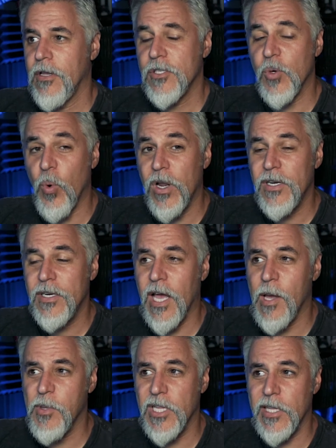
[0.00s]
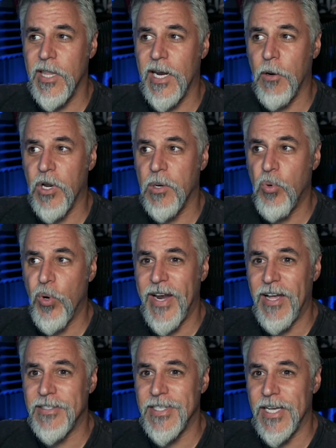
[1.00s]
So one anomaly that I want to point
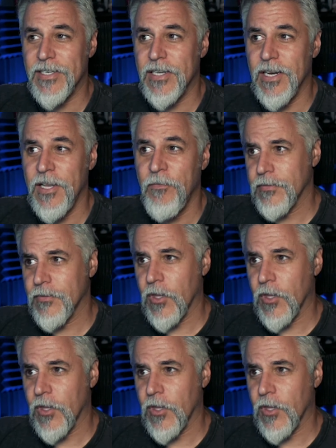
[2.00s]
out in Destiny,